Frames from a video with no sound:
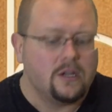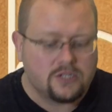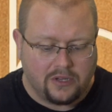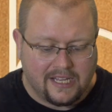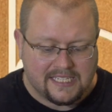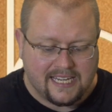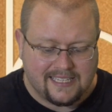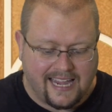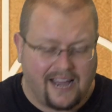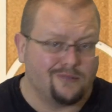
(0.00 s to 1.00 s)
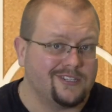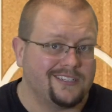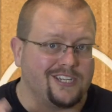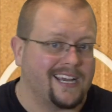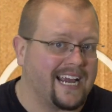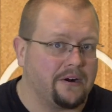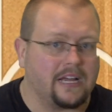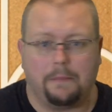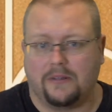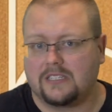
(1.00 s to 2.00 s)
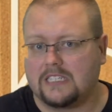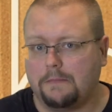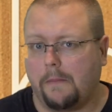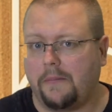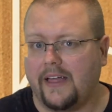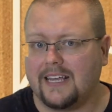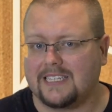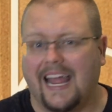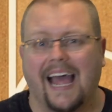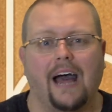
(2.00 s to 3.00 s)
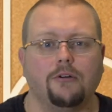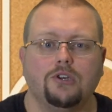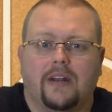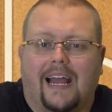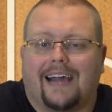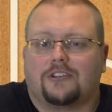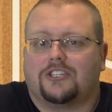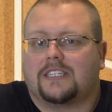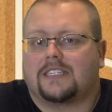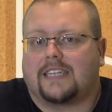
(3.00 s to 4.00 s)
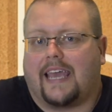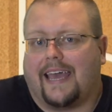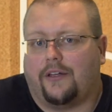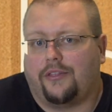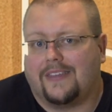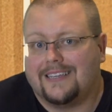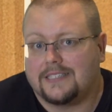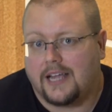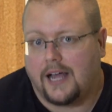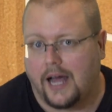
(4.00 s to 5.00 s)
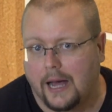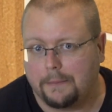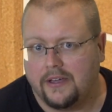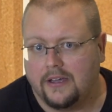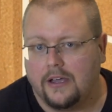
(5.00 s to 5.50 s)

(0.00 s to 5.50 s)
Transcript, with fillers: So let's get down to check out a couple of simple plays and how you can actually scale these up.